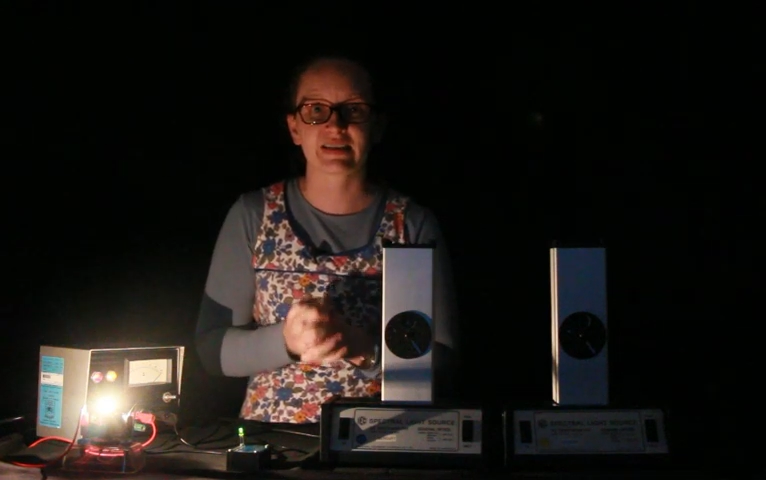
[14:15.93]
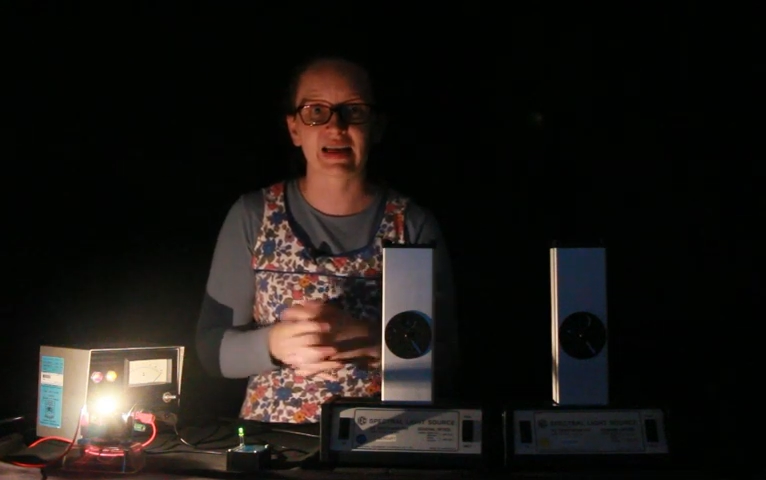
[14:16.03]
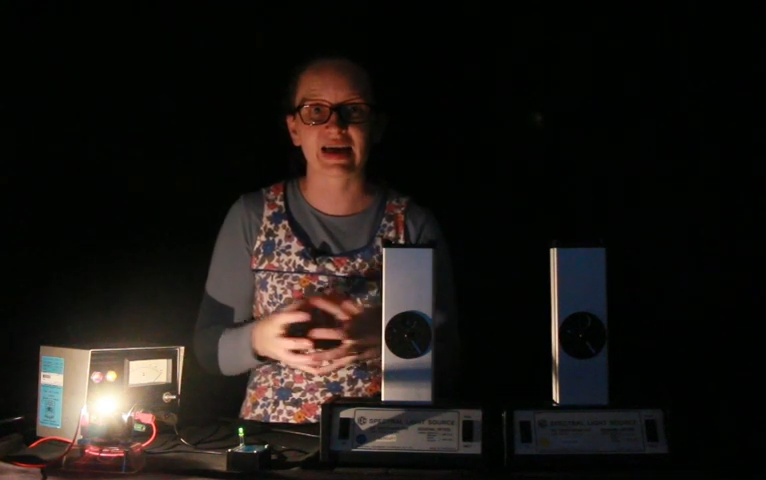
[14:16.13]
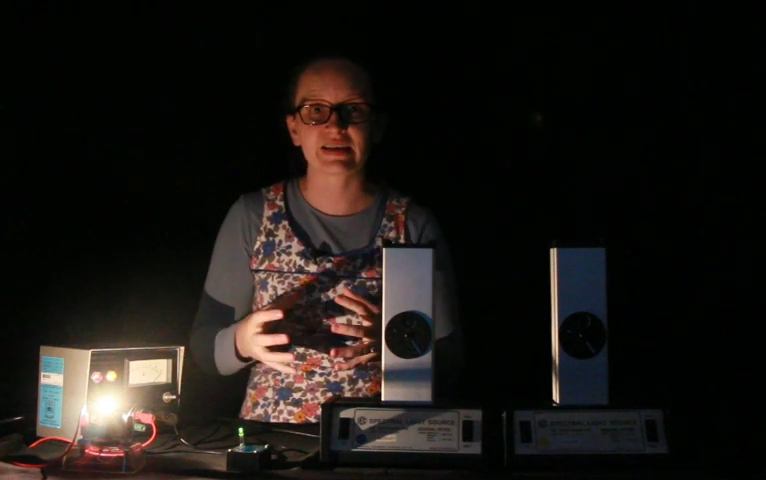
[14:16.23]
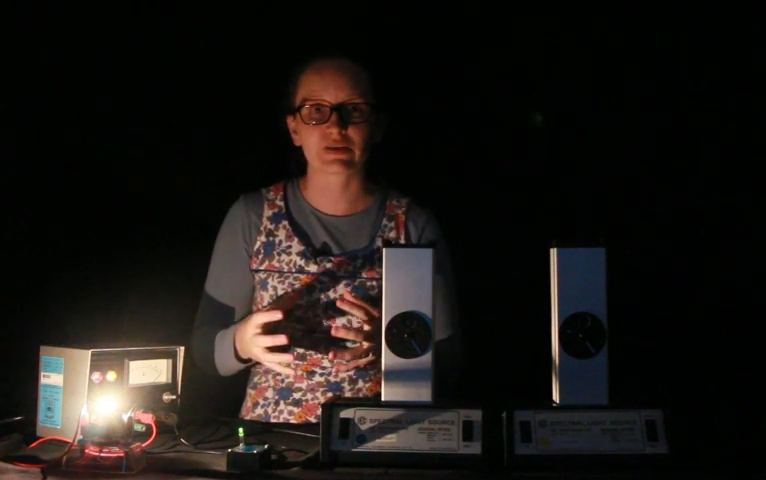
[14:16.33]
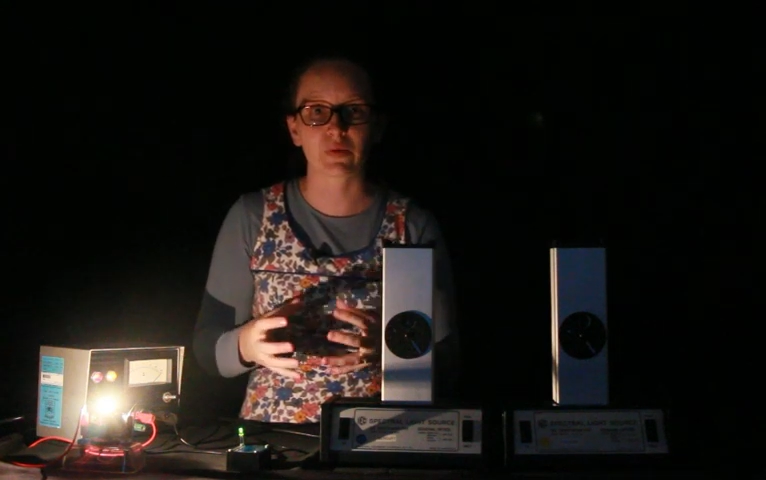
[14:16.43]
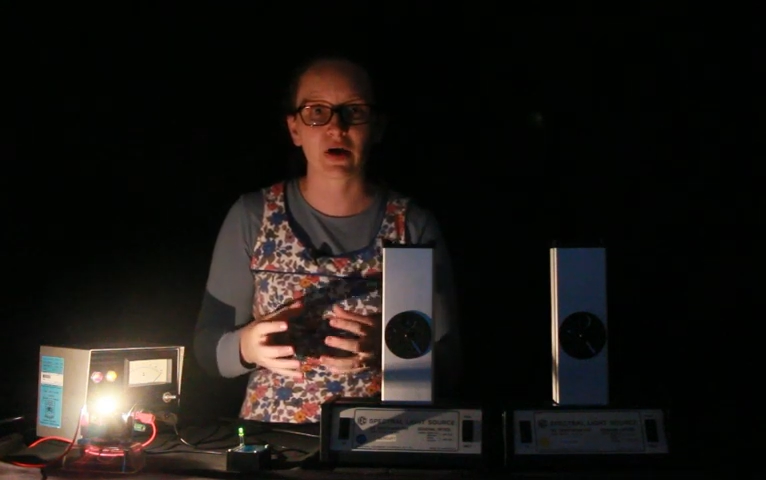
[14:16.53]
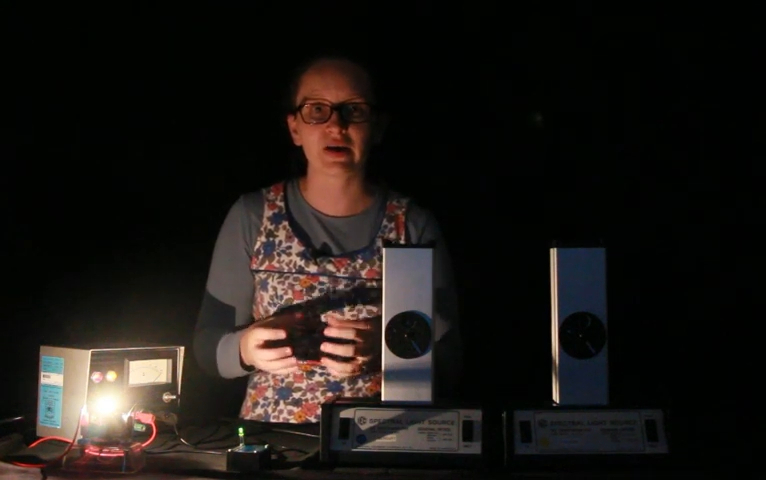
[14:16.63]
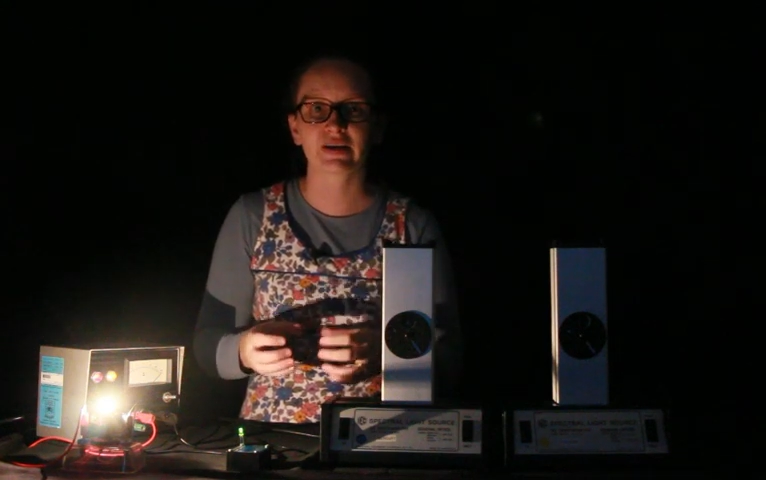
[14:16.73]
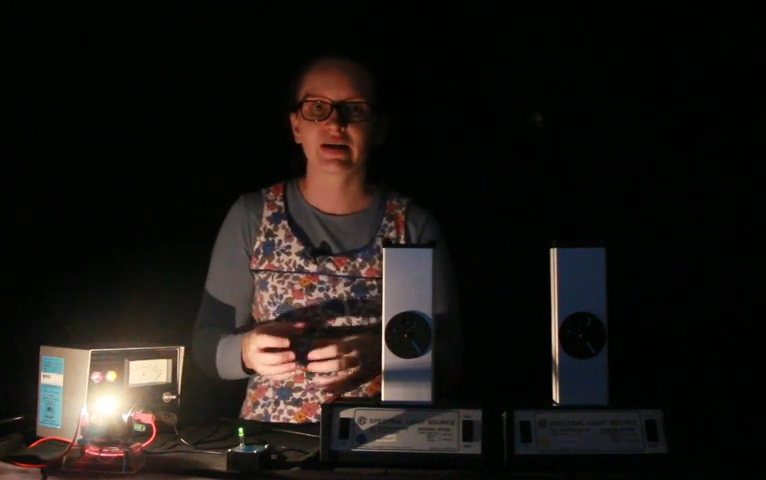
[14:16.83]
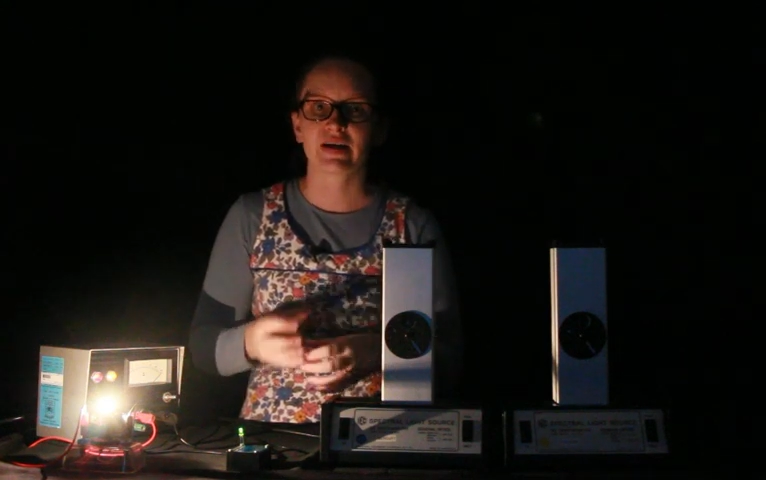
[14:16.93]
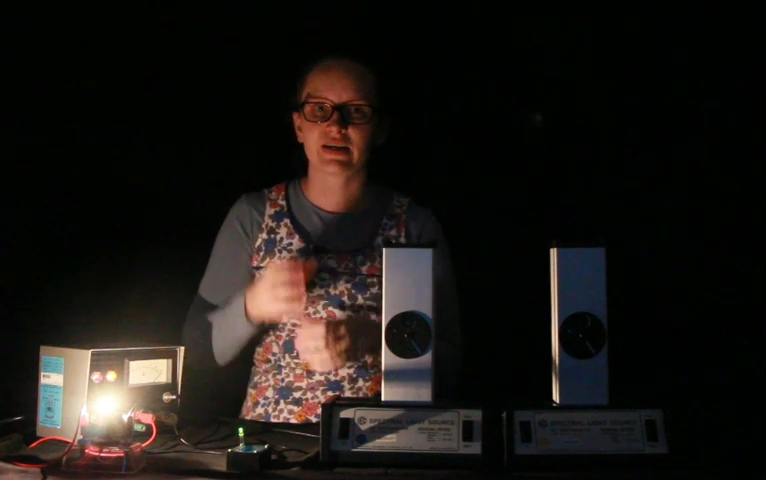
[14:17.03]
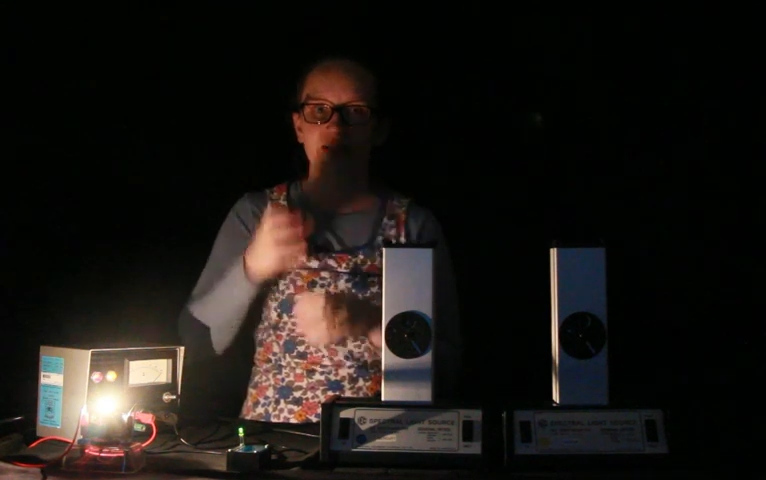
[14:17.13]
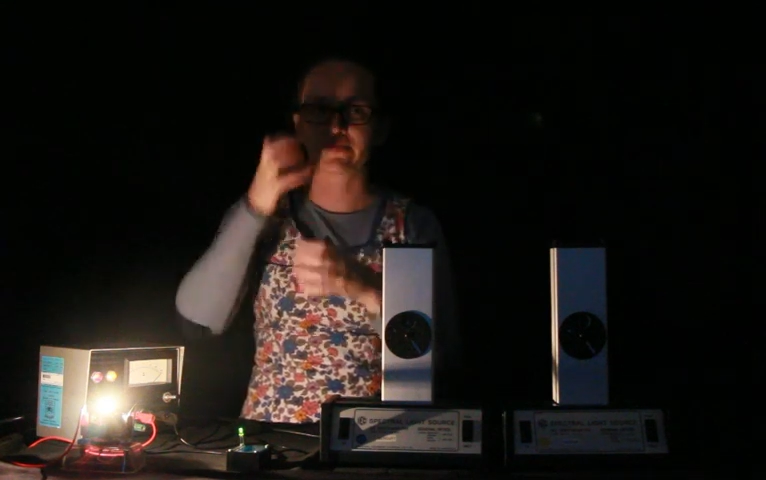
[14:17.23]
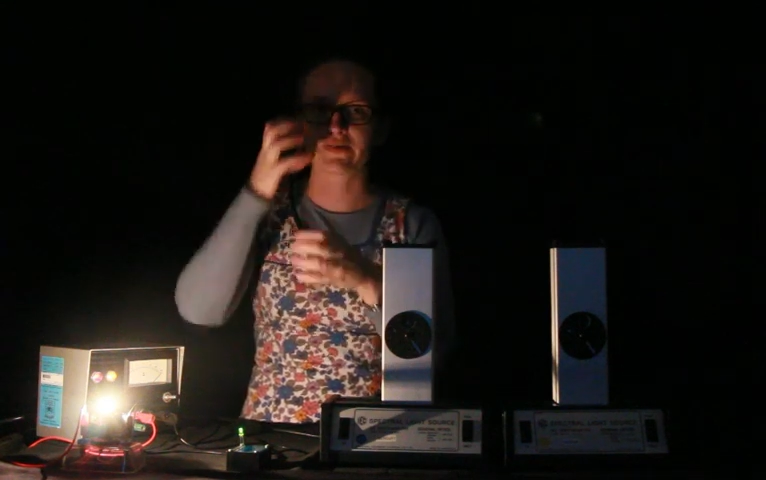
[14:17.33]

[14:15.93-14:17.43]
lights work is